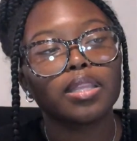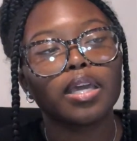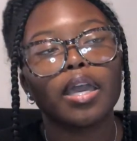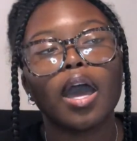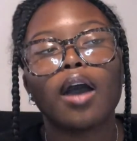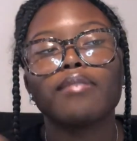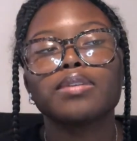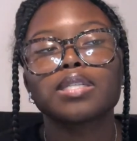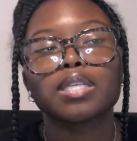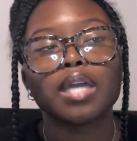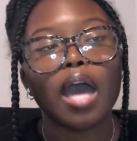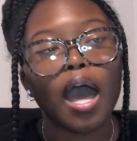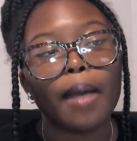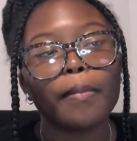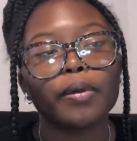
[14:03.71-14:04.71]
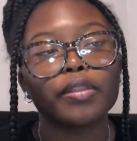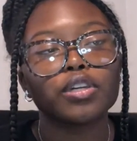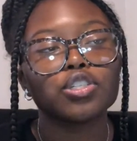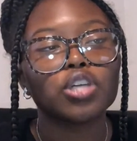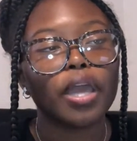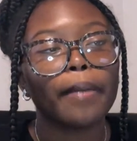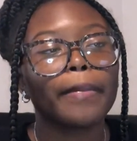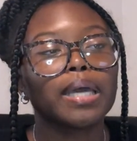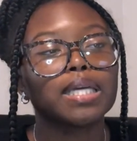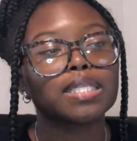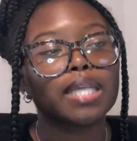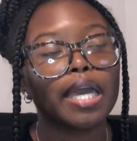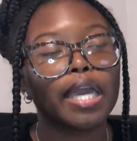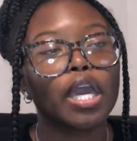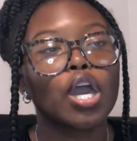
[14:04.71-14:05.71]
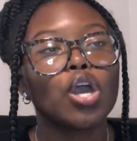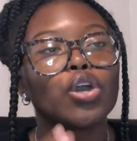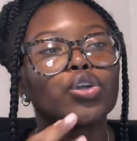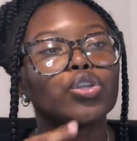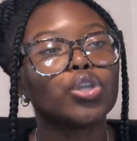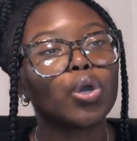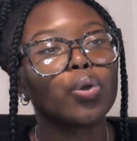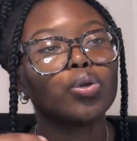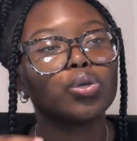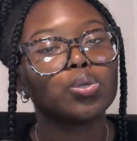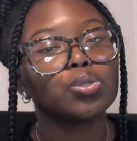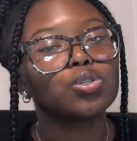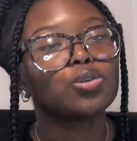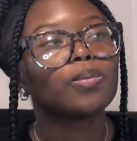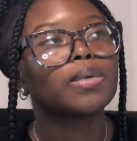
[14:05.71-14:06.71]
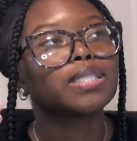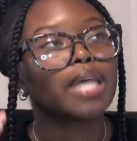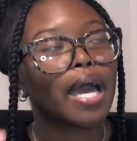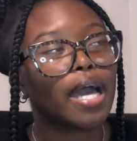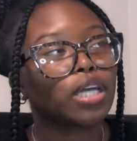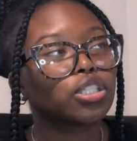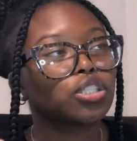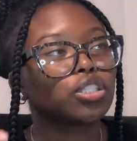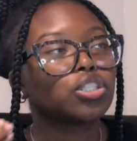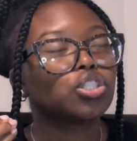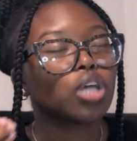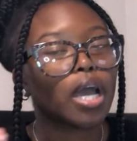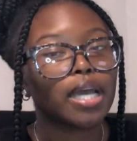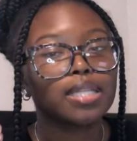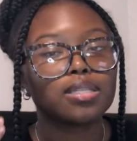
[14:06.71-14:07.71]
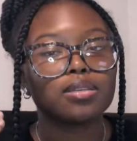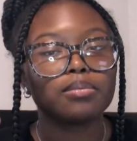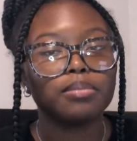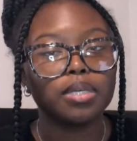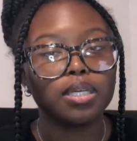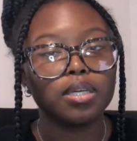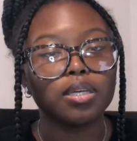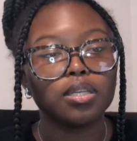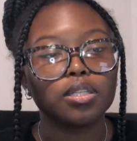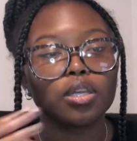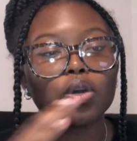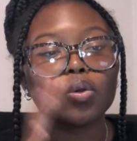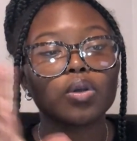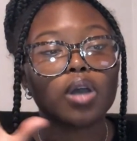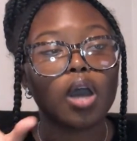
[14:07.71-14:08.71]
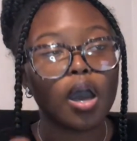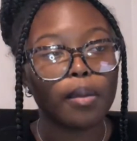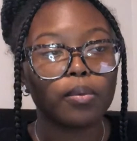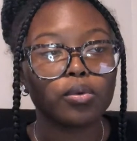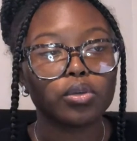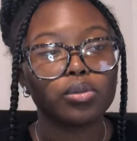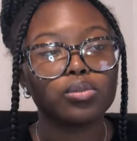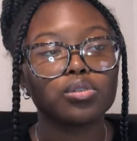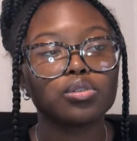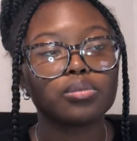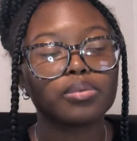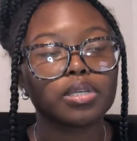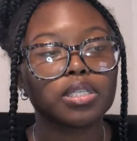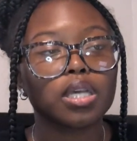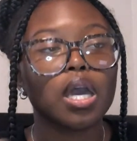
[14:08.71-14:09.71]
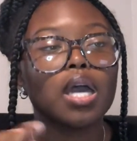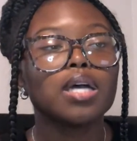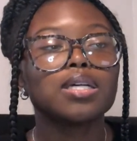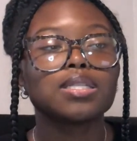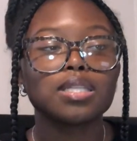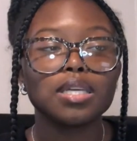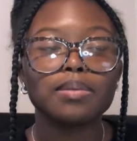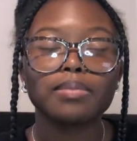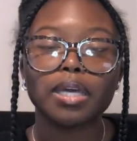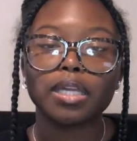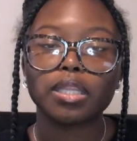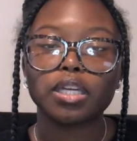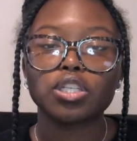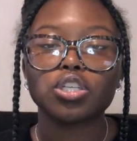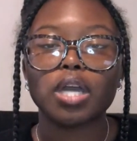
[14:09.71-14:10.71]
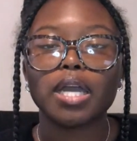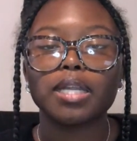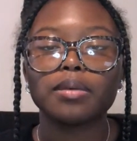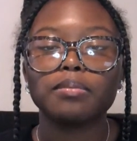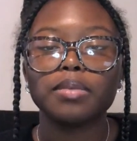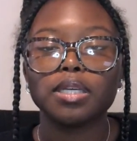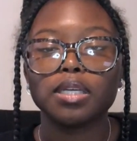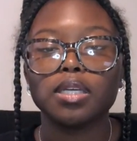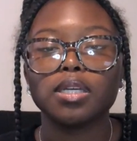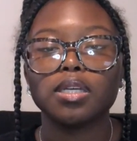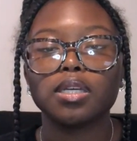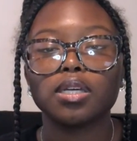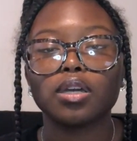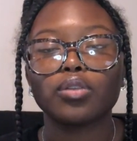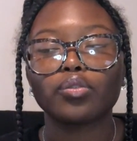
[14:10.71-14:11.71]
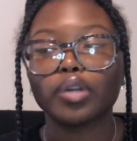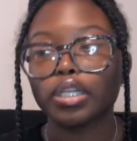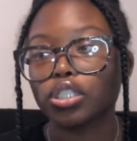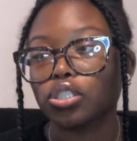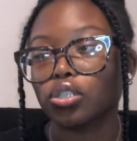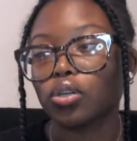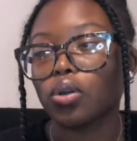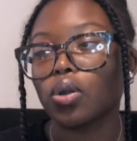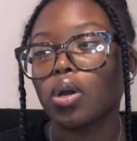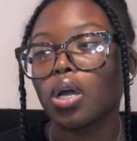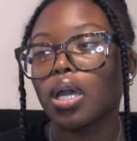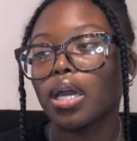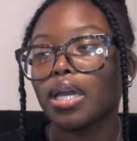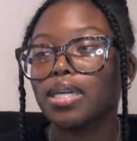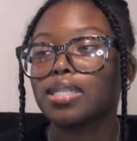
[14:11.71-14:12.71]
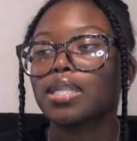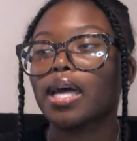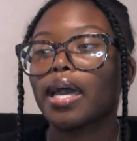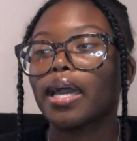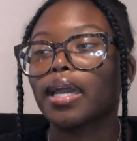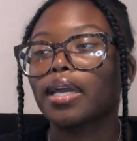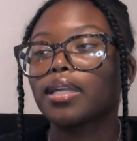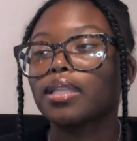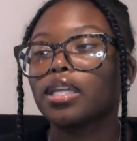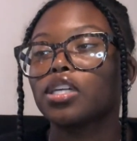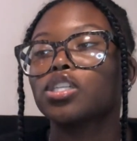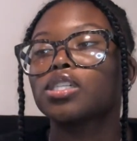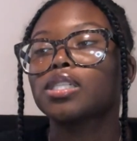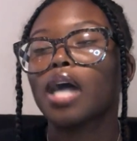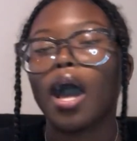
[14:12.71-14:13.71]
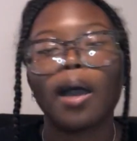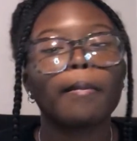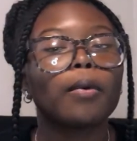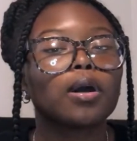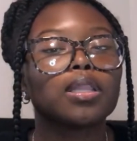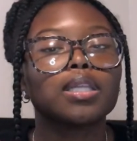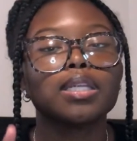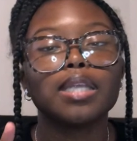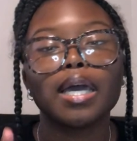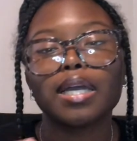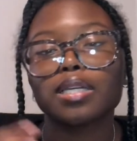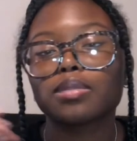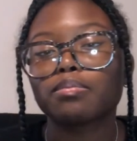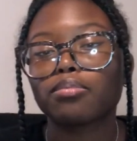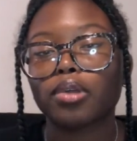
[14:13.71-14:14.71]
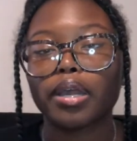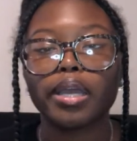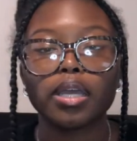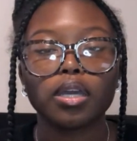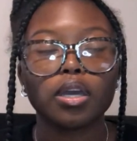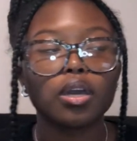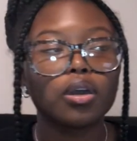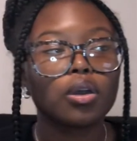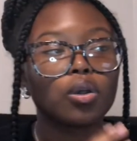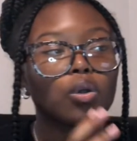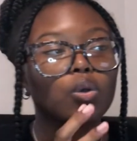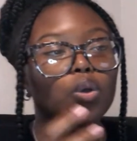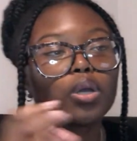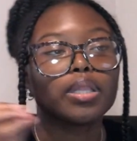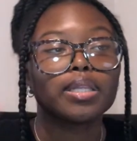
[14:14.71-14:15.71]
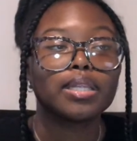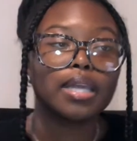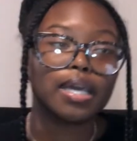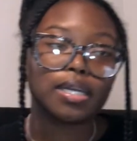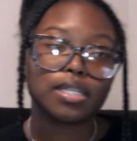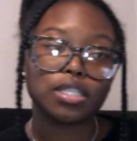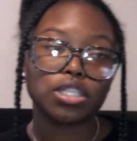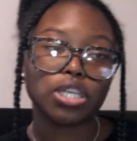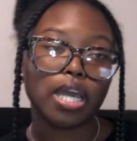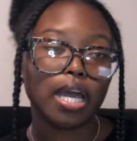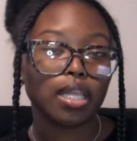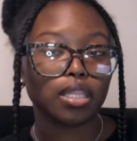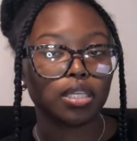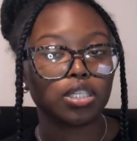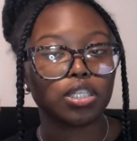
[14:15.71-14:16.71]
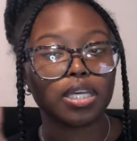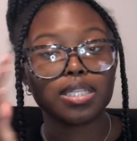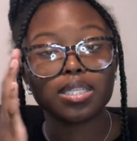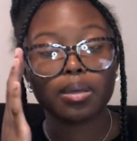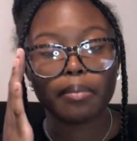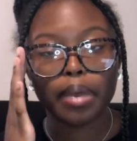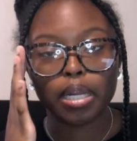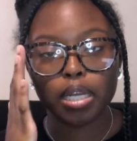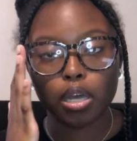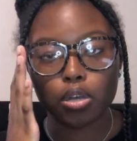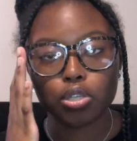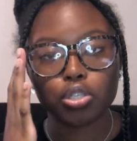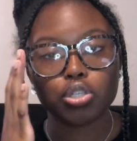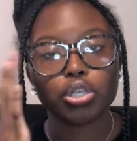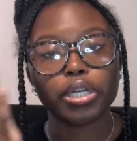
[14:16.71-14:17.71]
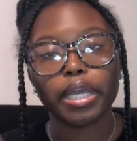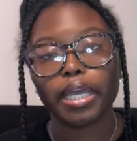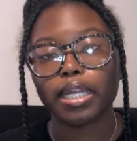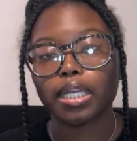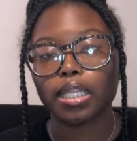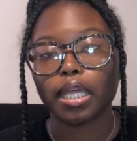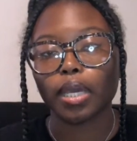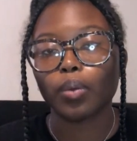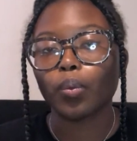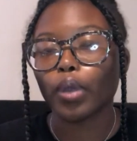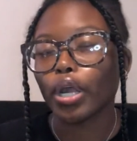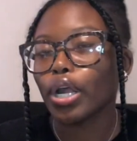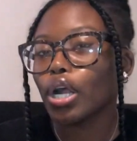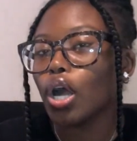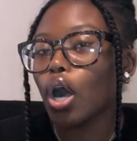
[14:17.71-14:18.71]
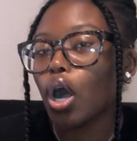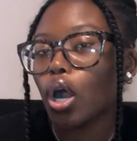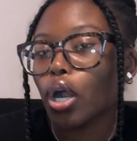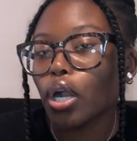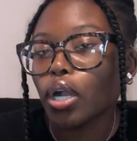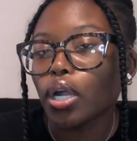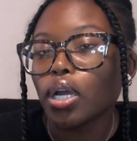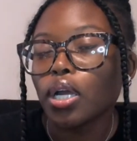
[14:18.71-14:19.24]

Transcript: they obviously hop on the trend, but it's like, no YouTubers actually try to be, no couple YouTubers seem like they try to be original. It's like, they just hop on the next prank or the next challenge that somebody else created. Like, where